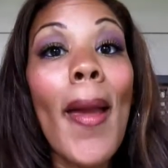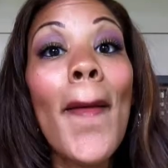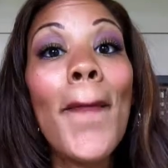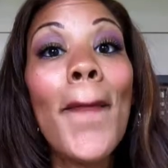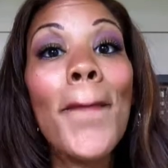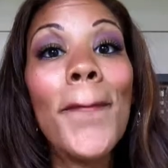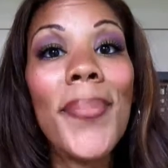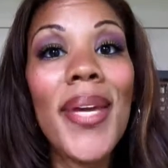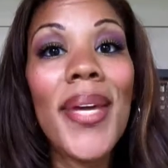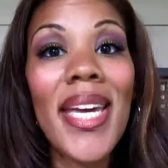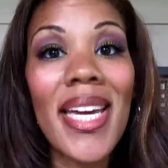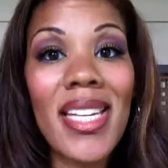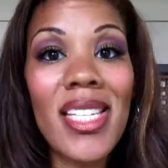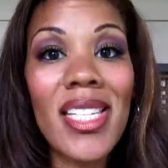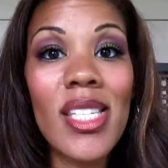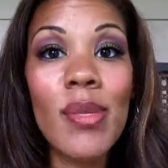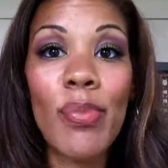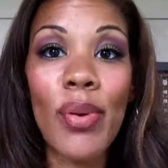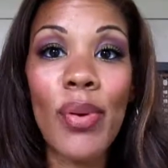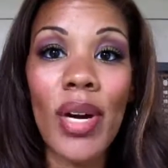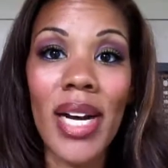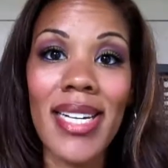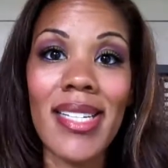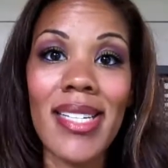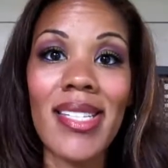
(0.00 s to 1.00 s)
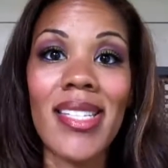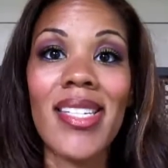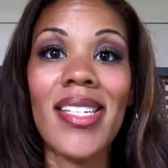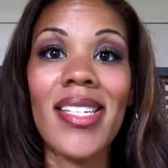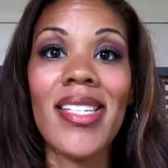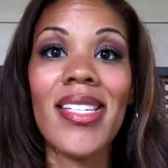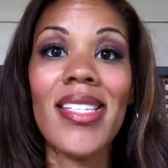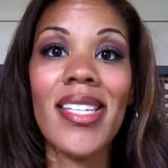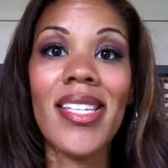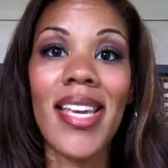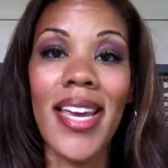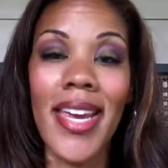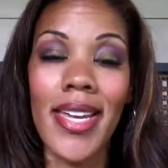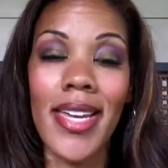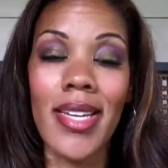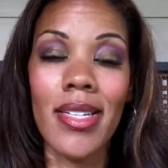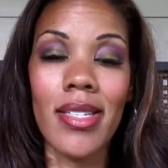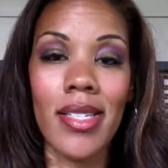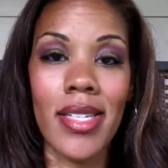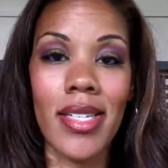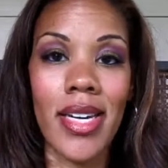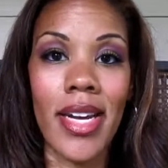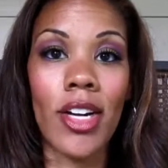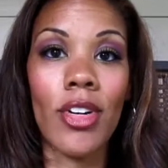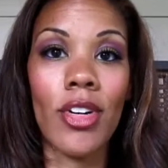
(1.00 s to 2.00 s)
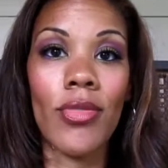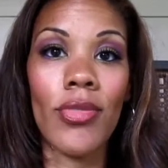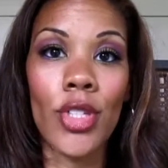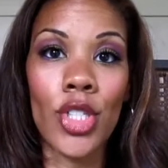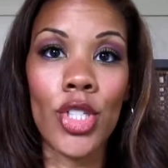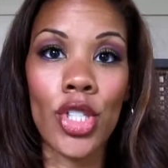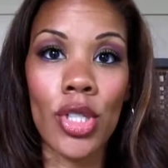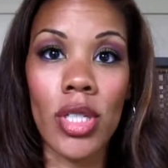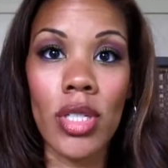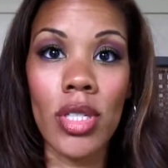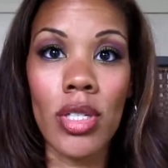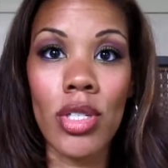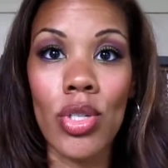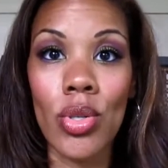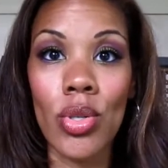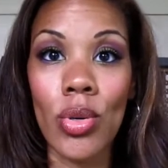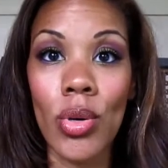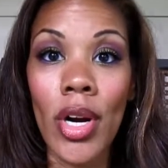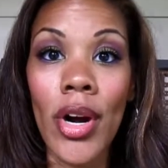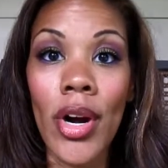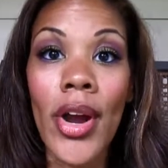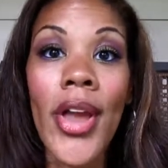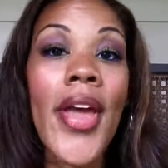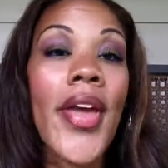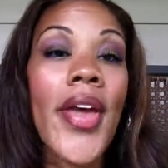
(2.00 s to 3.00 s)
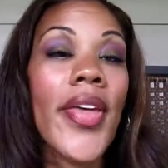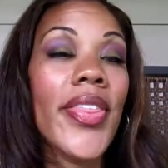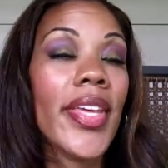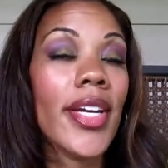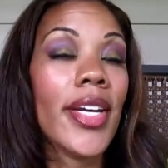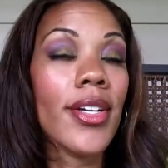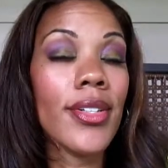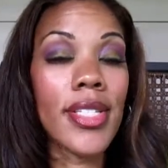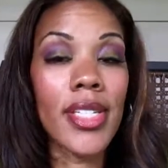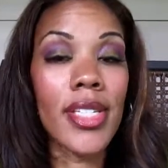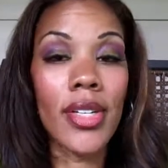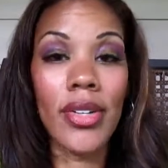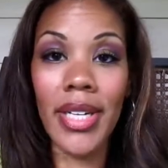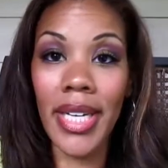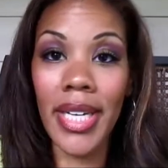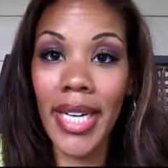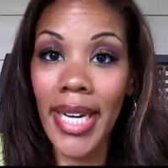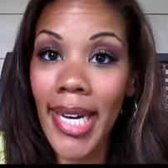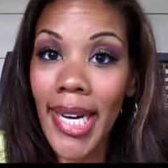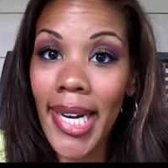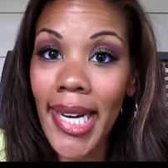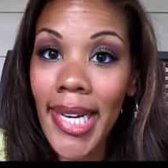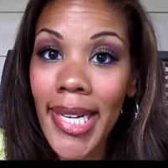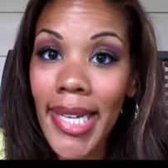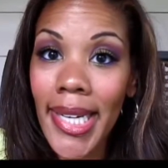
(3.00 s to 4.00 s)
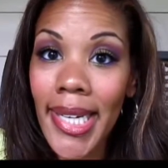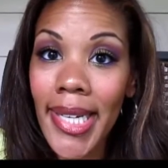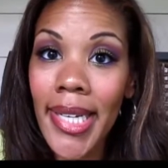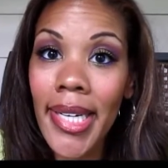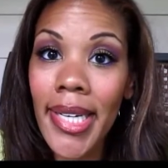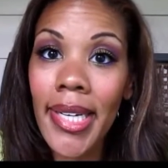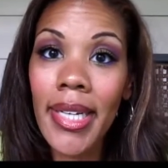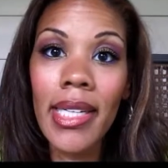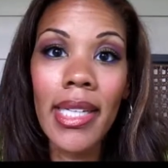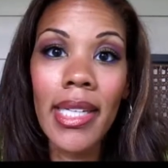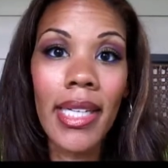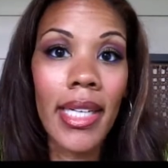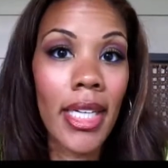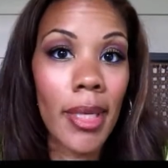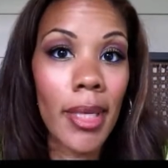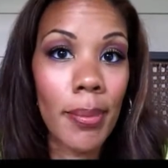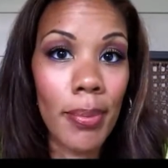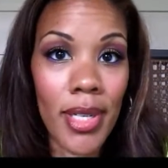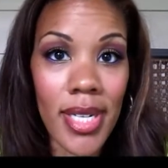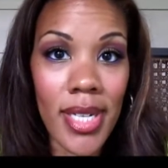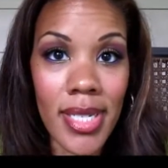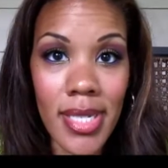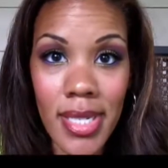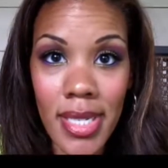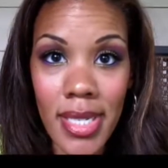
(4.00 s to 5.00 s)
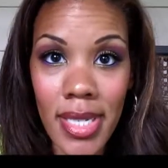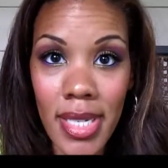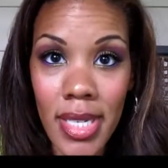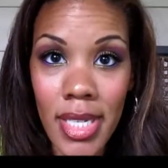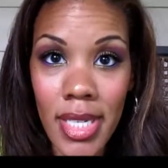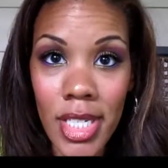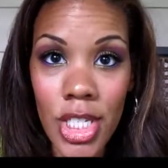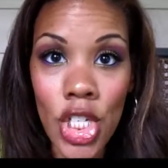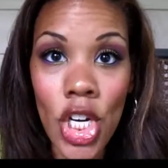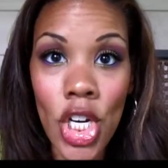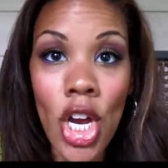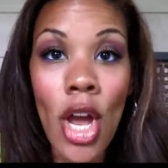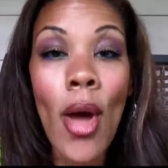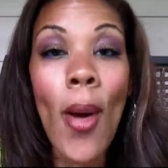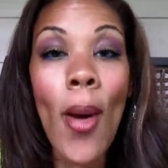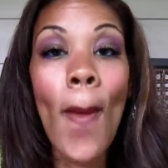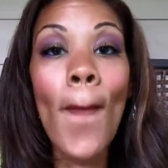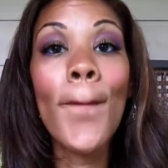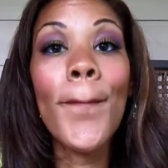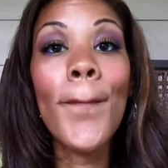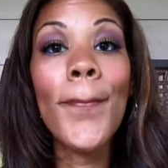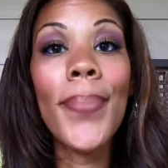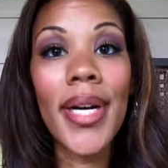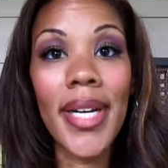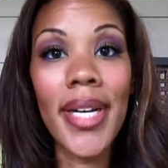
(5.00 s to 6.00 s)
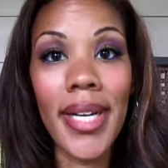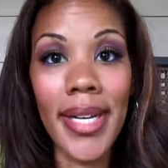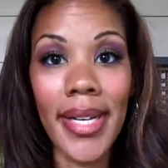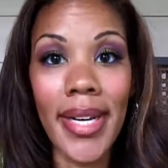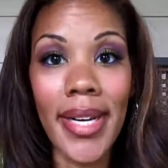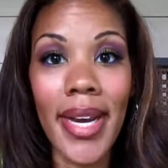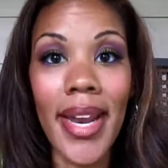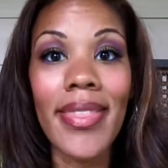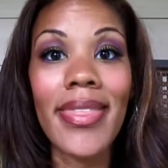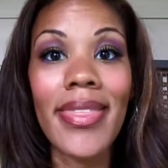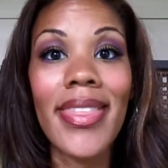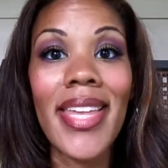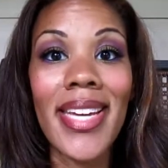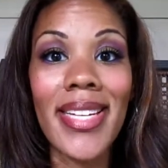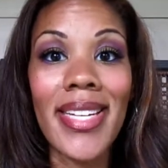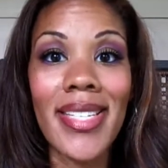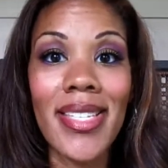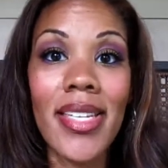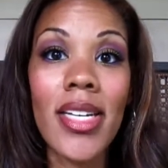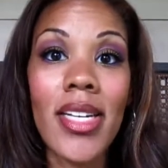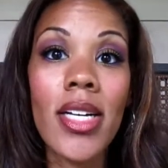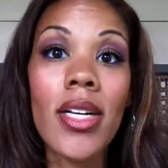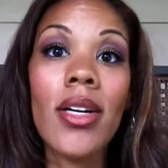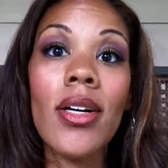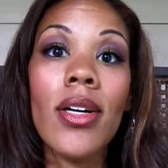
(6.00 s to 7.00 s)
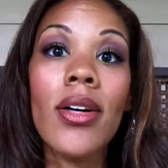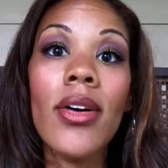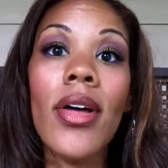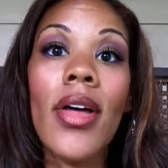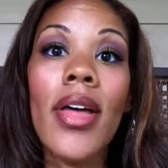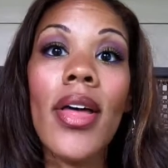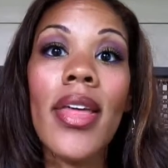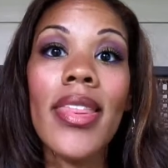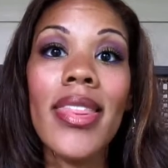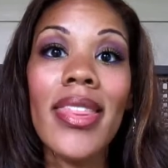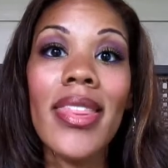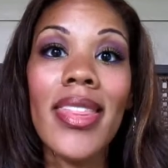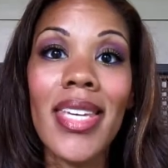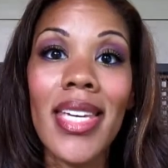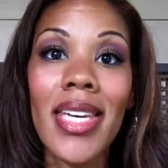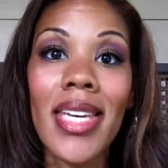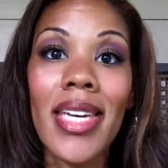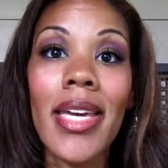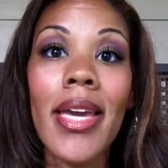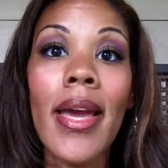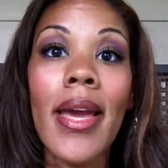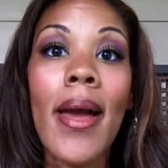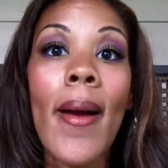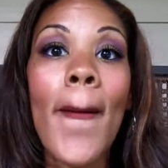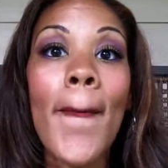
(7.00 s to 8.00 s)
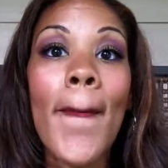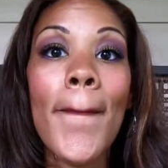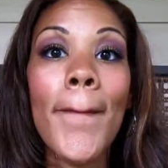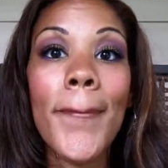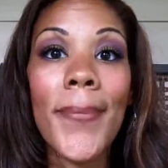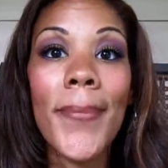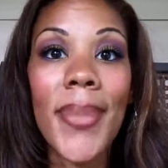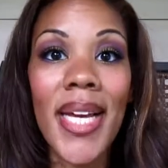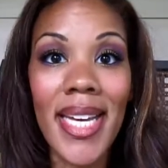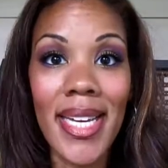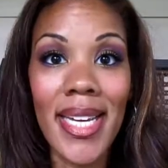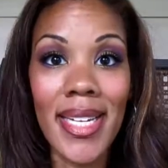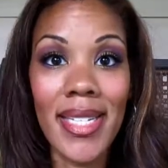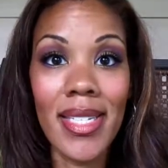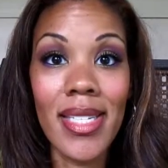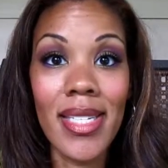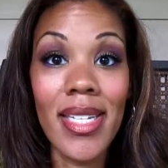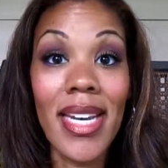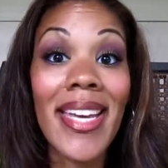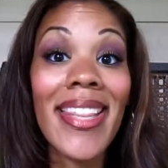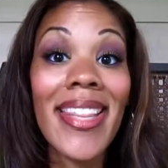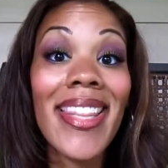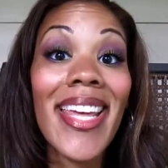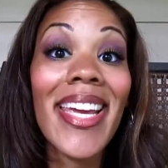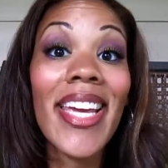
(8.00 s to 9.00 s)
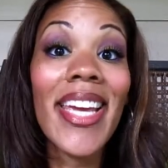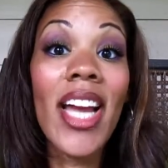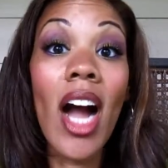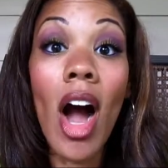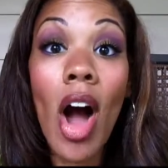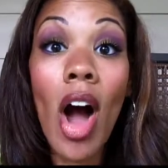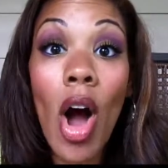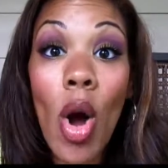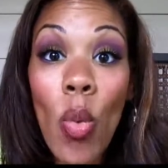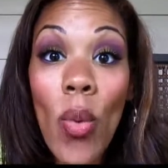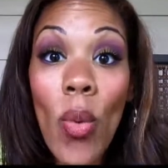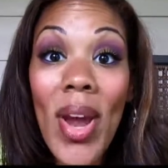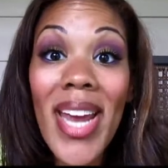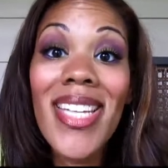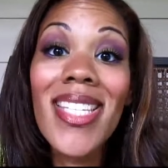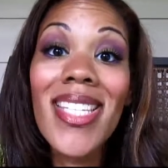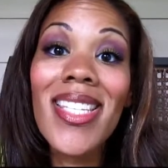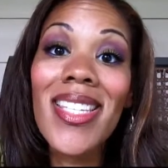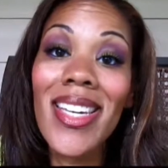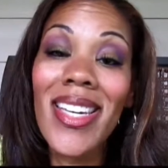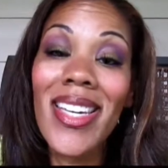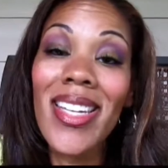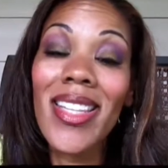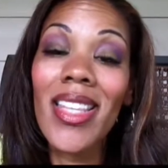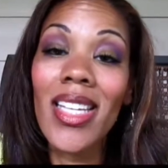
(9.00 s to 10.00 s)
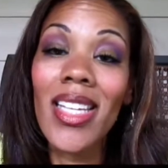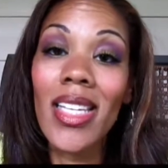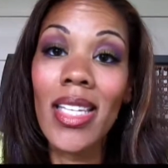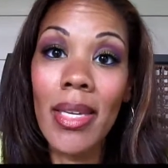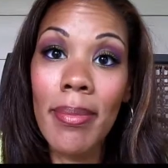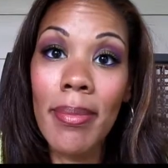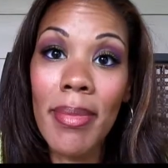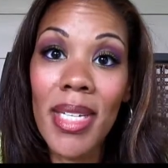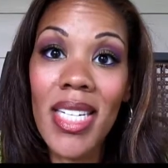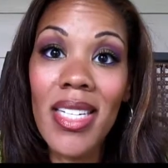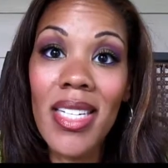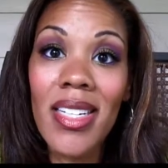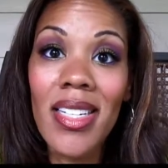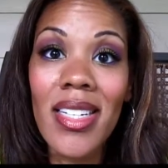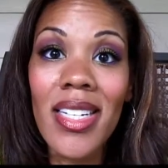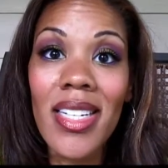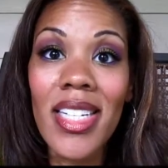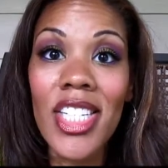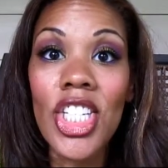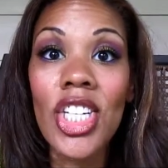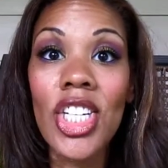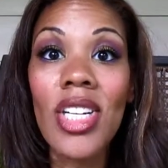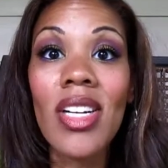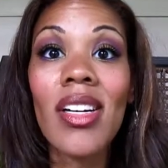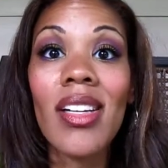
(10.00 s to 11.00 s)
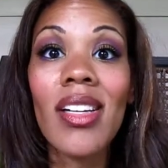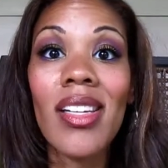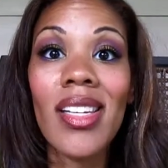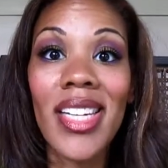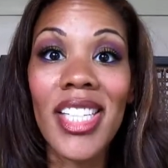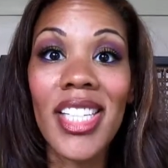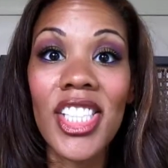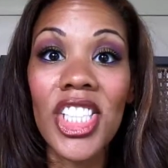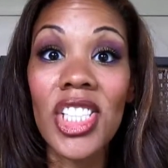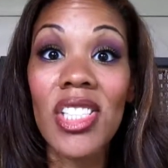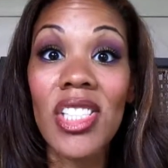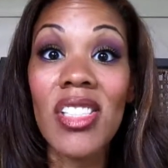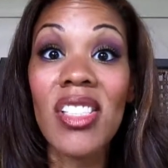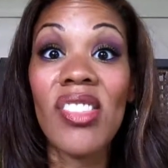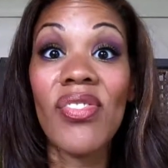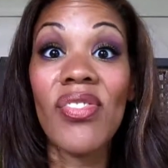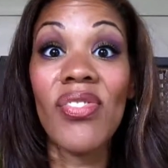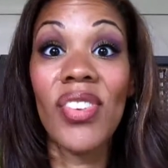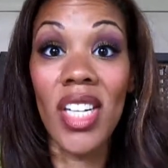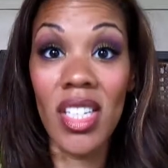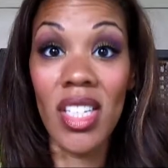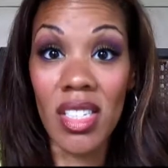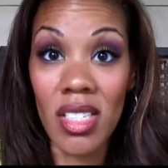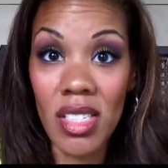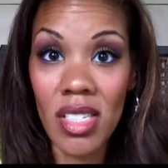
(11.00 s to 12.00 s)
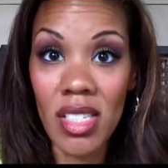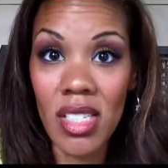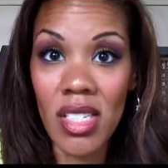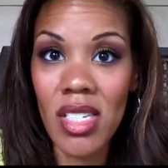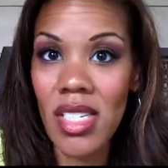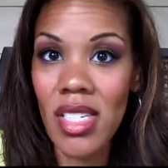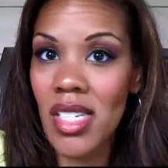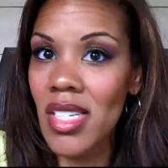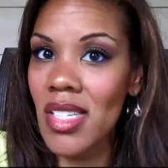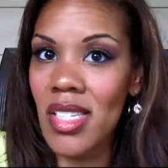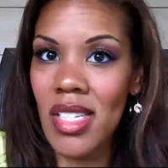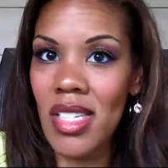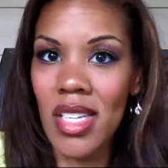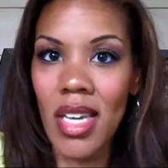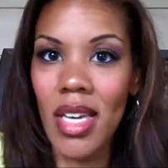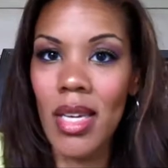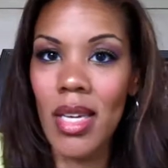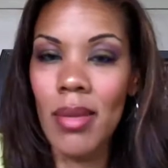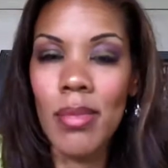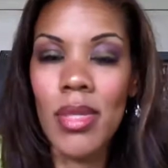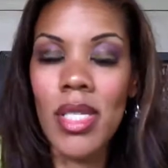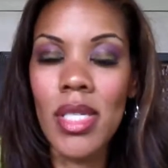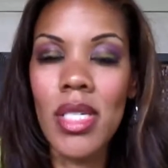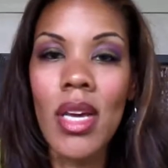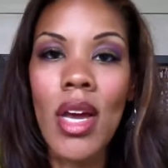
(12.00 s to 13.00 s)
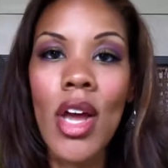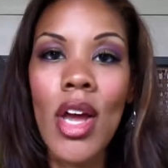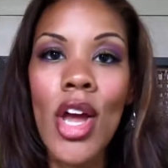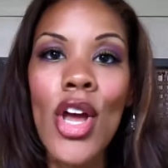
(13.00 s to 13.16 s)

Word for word: Best prices, hands down, for drugstore. They don't sell any high-end, any prestige, but they sell the best, and they always get the limited edition collections first, it seems.